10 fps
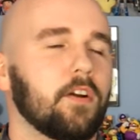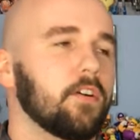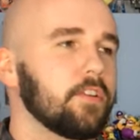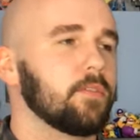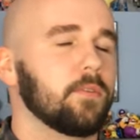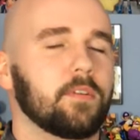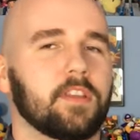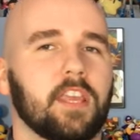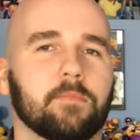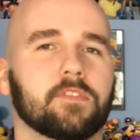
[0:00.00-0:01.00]
Or, you know,
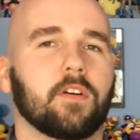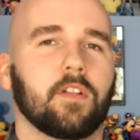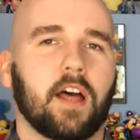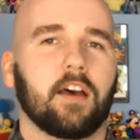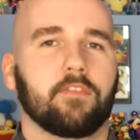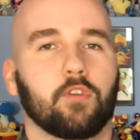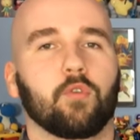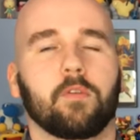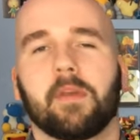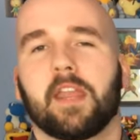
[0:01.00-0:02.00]
games that will have
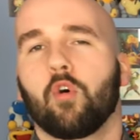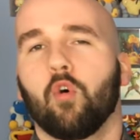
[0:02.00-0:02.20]
grown men